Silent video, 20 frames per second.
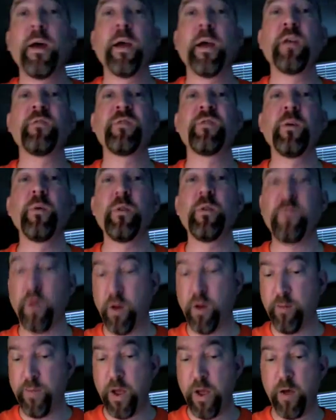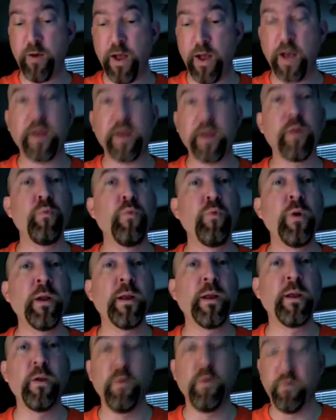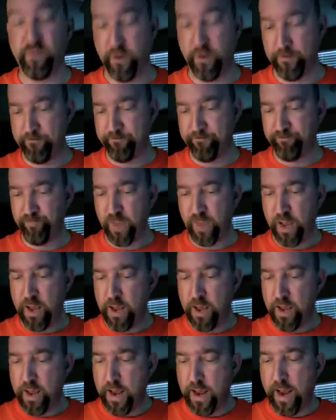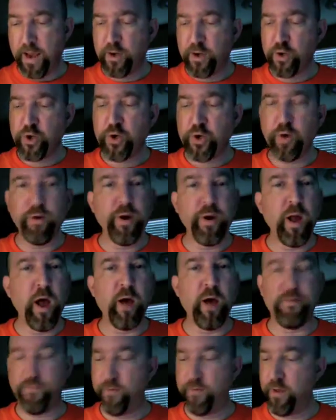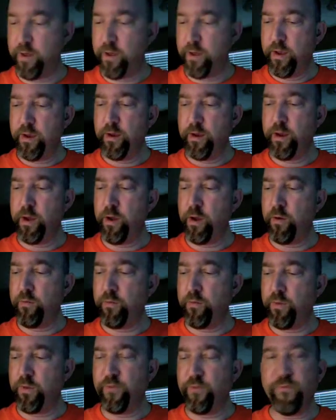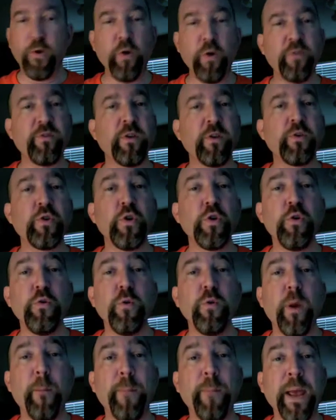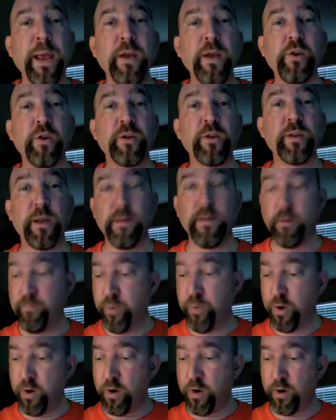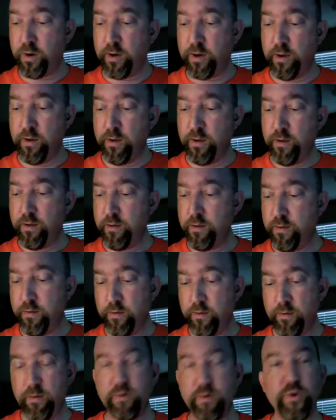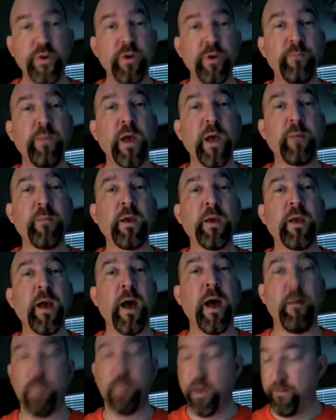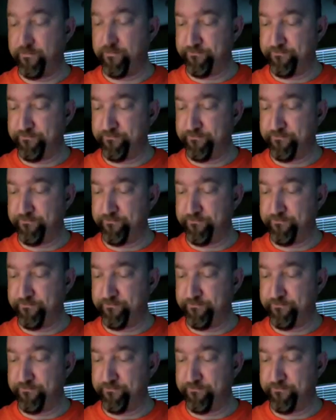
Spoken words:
and see what it's all about. I could really use it. And sure enough, the first 2 pages in the book, Jim Beckman got me.